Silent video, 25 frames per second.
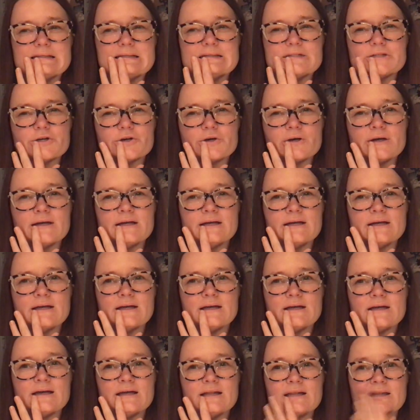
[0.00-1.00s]
during
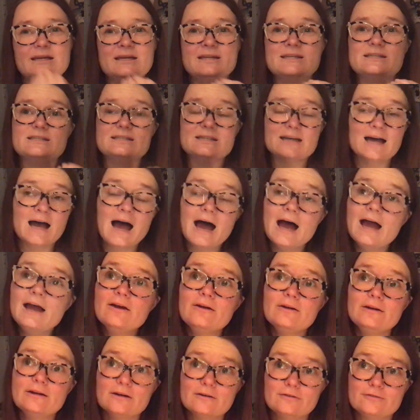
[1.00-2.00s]
the
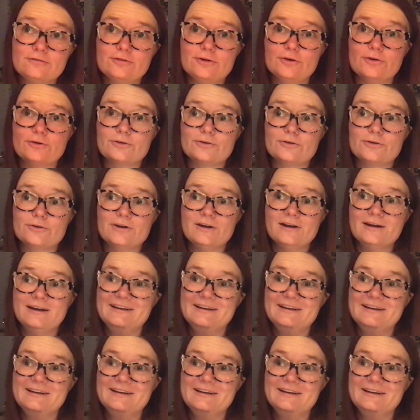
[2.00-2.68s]
entirety of folklore.